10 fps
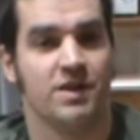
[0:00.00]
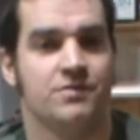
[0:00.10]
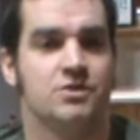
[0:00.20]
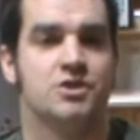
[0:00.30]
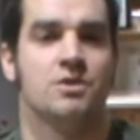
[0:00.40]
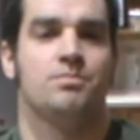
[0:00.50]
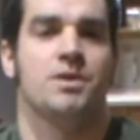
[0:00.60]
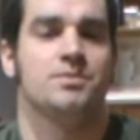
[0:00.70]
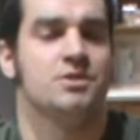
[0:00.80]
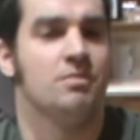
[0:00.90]
If you jump
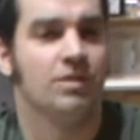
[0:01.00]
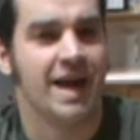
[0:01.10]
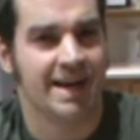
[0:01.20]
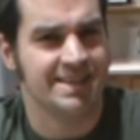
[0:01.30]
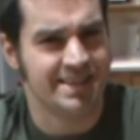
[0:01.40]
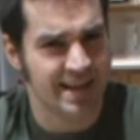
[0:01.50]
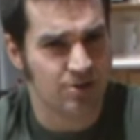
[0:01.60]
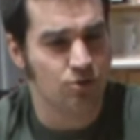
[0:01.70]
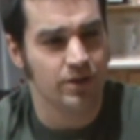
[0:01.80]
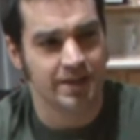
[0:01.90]
up to the black
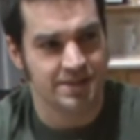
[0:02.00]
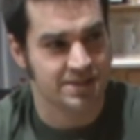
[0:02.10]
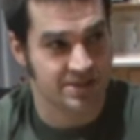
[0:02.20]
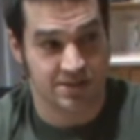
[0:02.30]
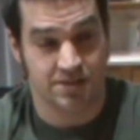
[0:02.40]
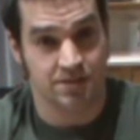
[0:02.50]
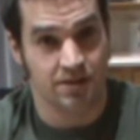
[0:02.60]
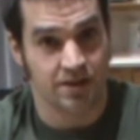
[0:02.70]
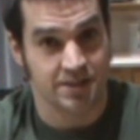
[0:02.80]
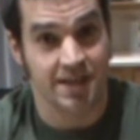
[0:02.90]
nickel in the
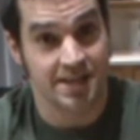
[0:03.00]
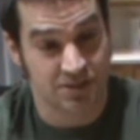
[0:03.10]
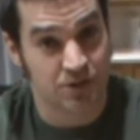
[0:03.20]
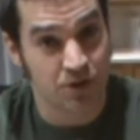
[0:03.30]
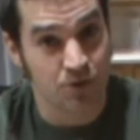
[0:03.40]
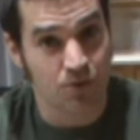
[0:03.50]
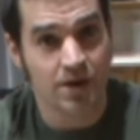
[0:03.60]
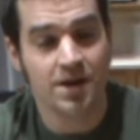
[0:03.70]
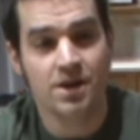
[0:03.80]
uh, size 2,